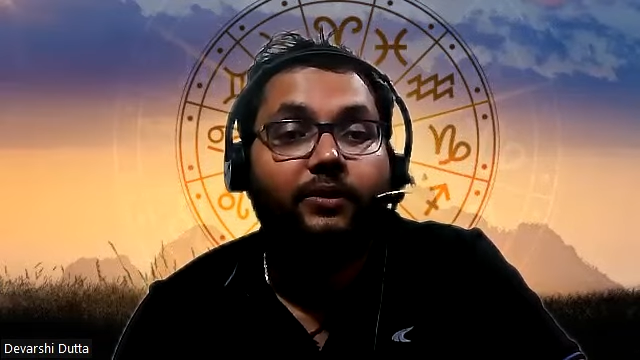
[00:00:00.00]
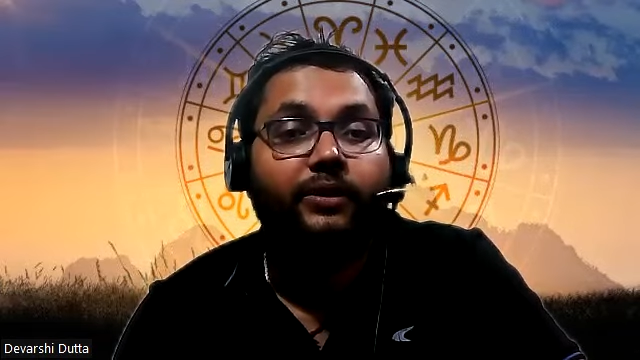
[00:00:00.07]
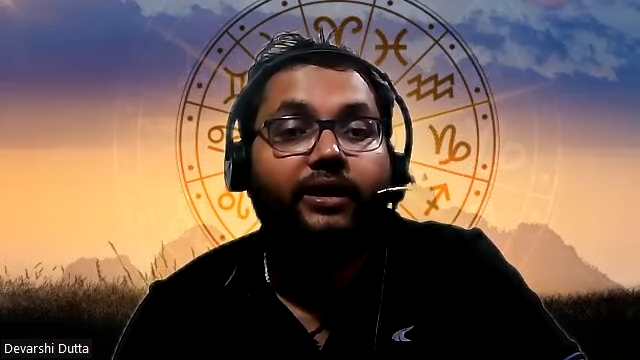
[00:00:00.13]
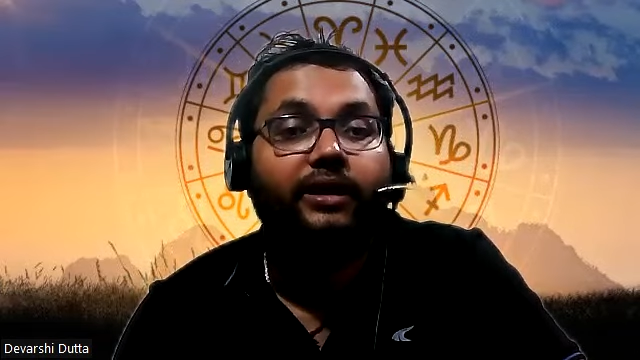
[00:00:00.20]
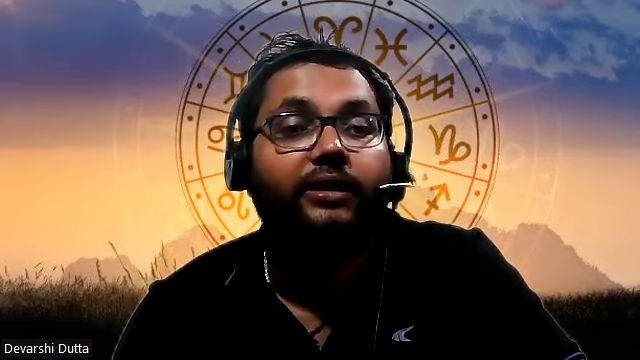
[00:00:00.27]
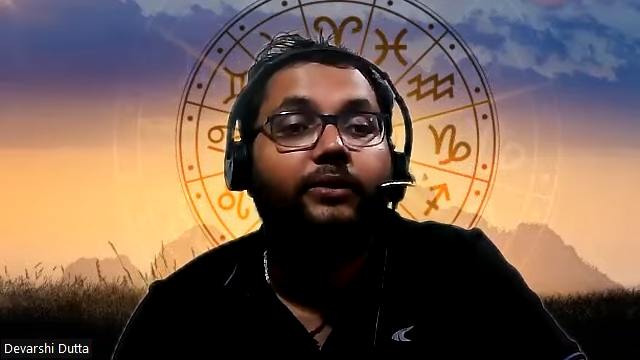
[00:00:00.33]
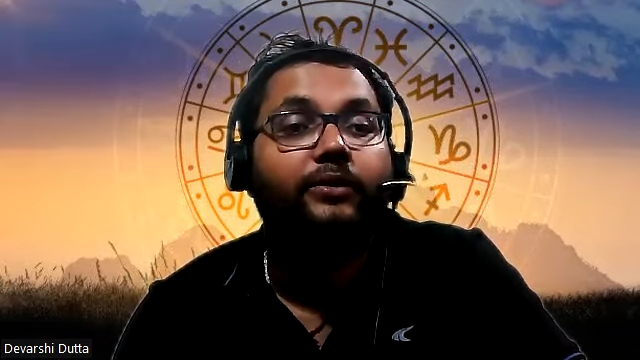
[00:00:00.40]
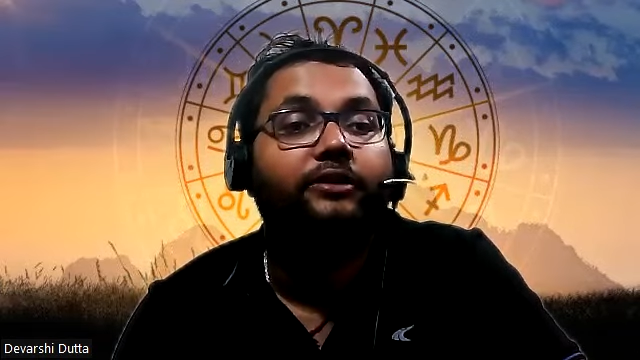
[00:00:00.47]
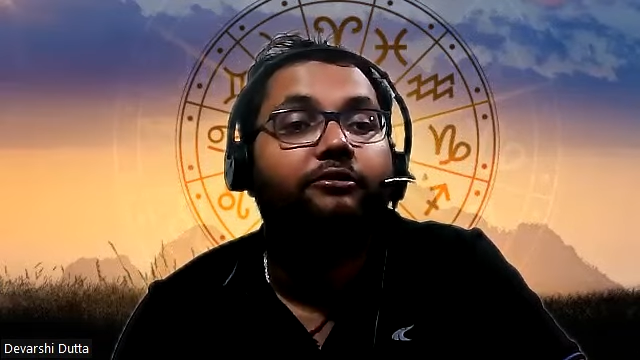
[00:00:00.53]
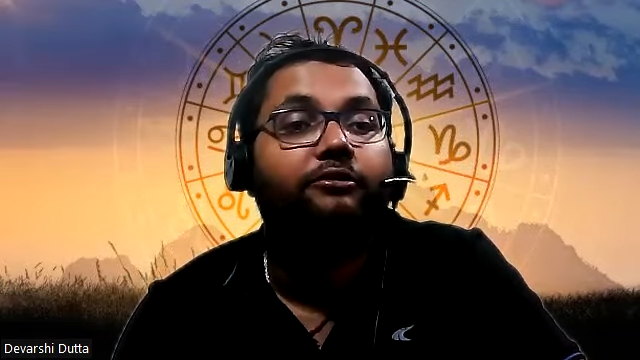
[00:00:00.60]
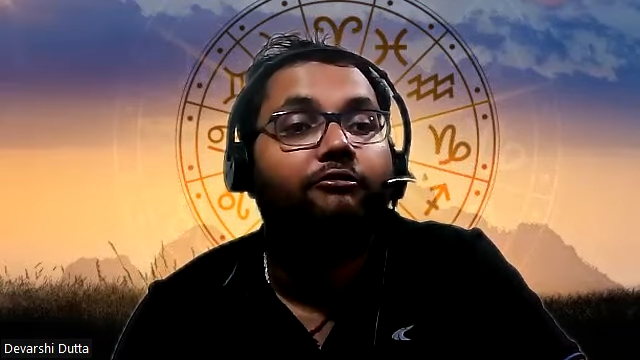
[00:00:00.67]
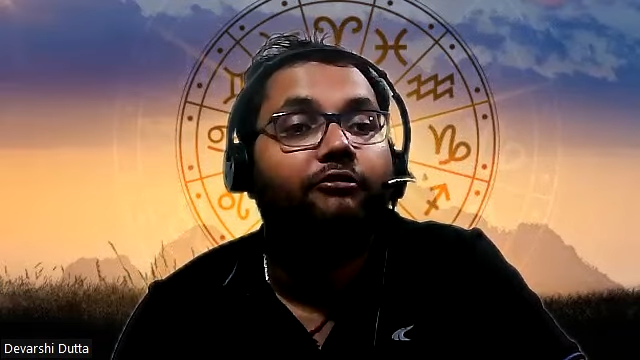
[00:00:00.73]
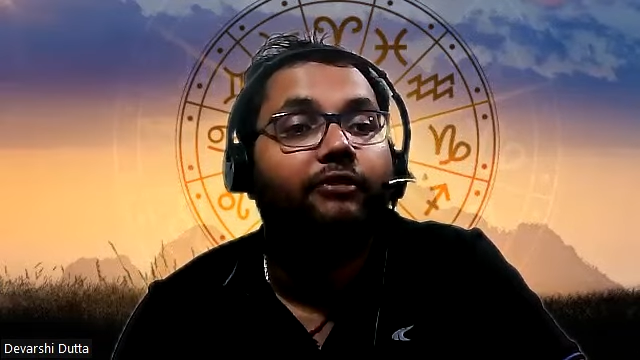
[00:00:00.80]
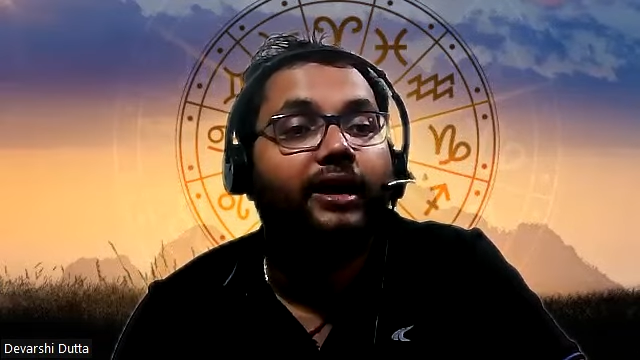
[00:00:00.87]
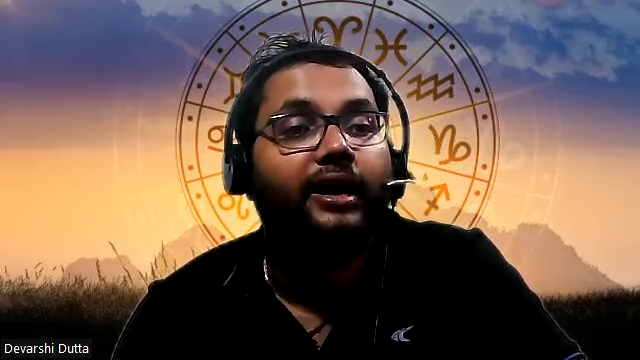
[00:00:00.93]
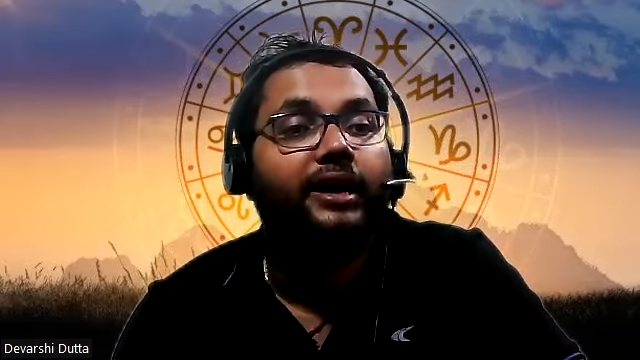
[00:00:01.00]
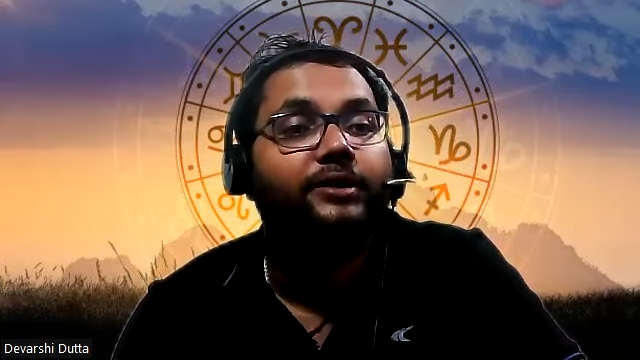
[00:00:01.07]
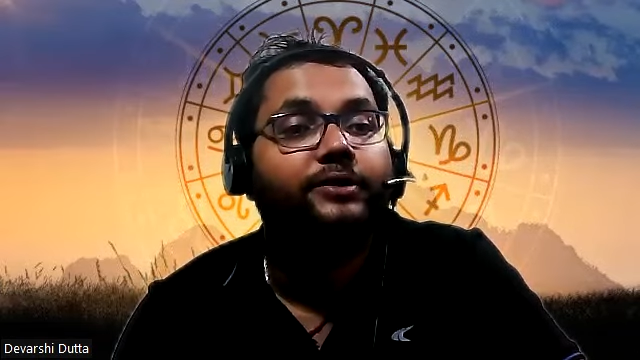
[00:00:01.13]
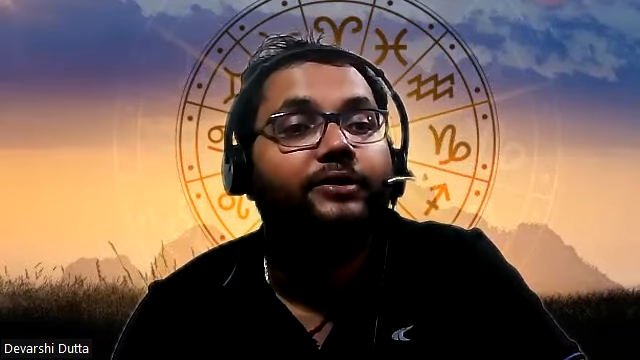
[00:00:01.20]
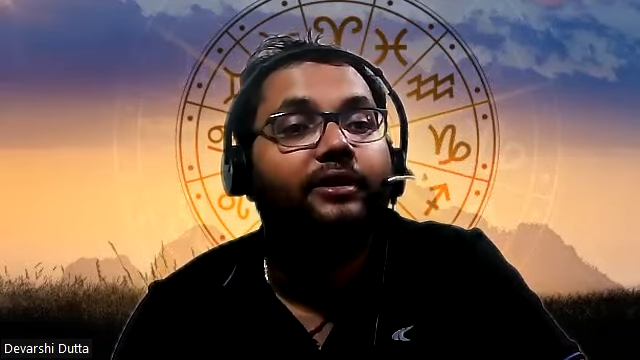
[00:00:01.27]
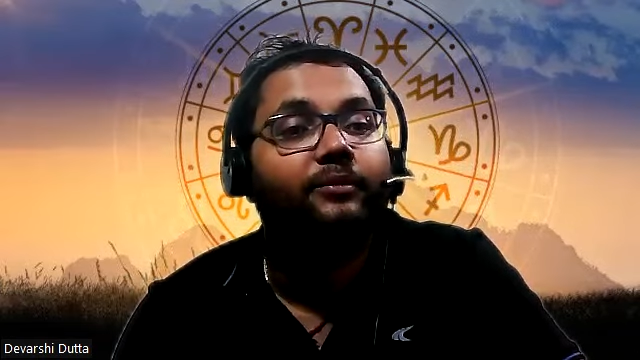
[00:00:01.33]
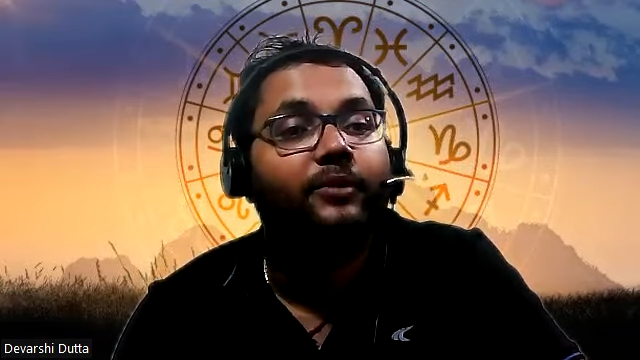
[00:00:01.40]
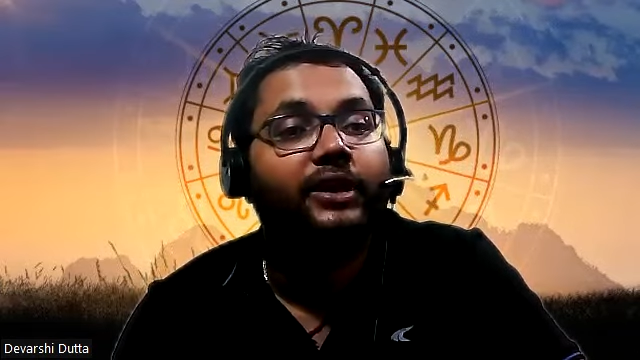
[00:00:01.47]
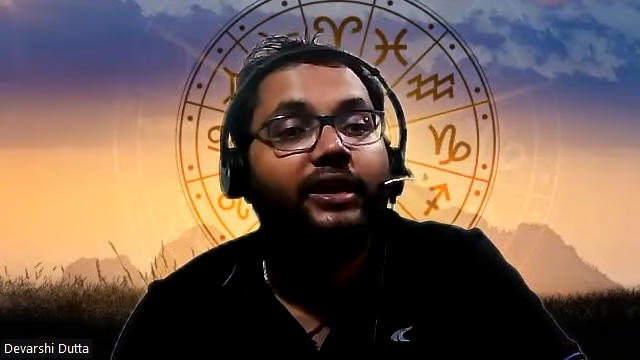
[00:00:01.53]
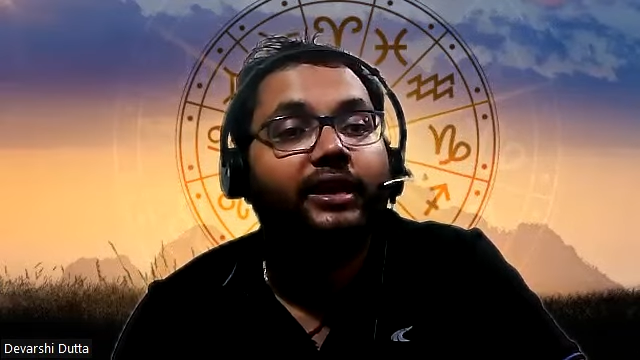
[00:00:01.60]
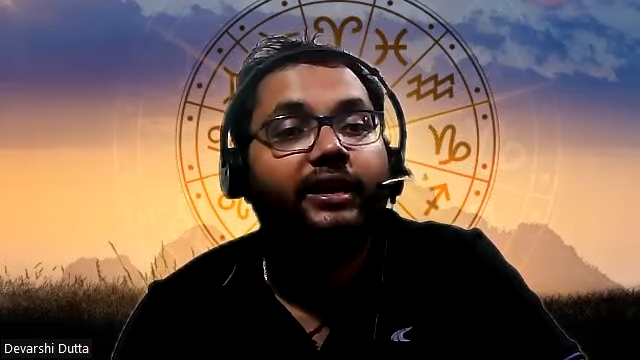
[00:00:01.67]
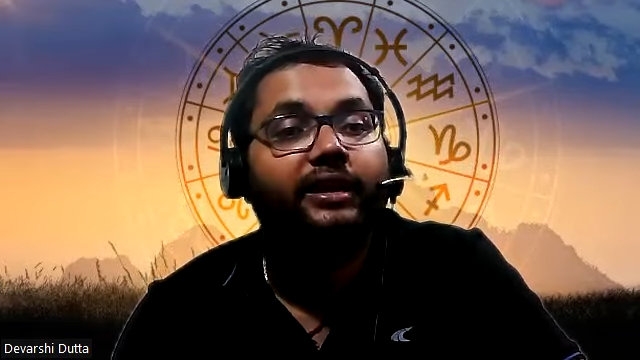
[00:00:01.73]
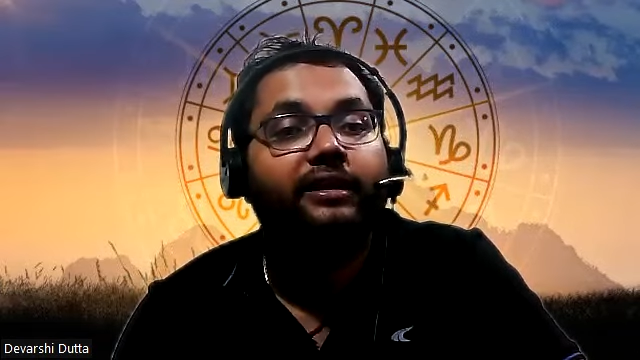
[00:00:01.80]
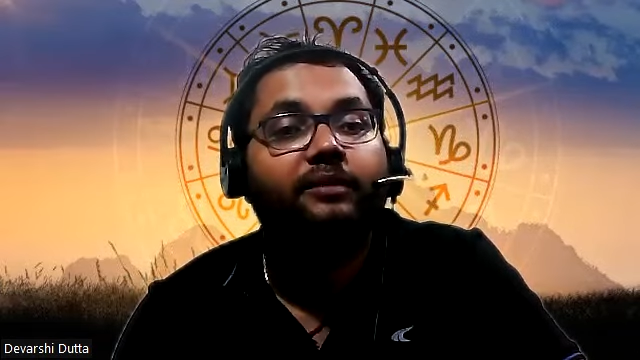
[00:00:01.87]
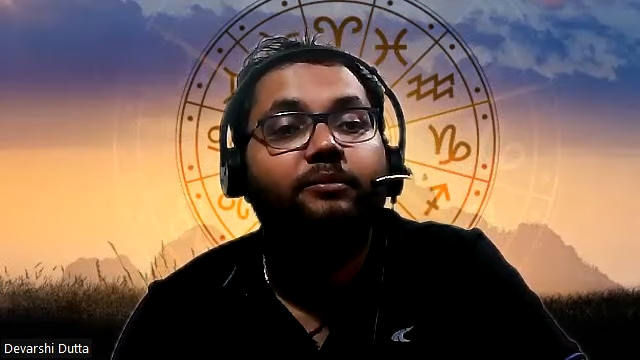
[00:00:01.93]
okay you need to try to communicate